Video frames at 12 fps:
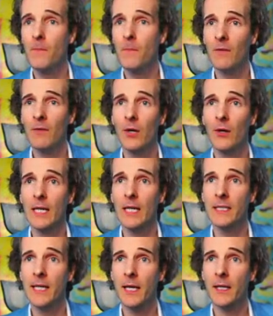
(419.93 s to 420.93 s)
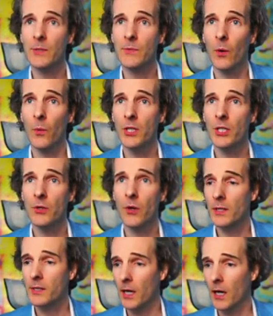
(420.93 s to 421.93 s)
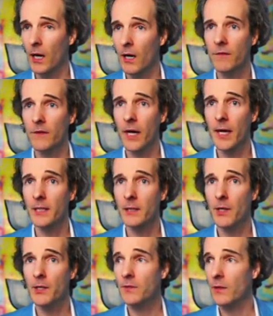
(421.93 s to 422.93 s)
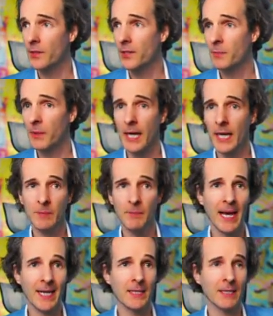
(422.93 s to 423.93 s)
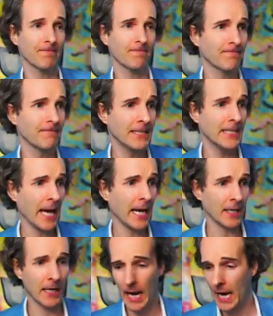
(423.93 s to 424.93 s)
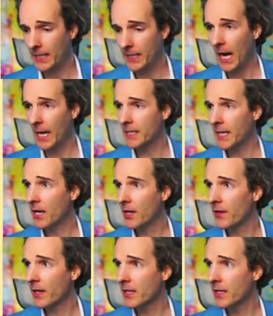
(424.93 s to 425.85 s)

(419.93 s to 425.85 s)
we'll have a look in a second as well, which stocks are, are flying the most on this. But expect tech and, and anything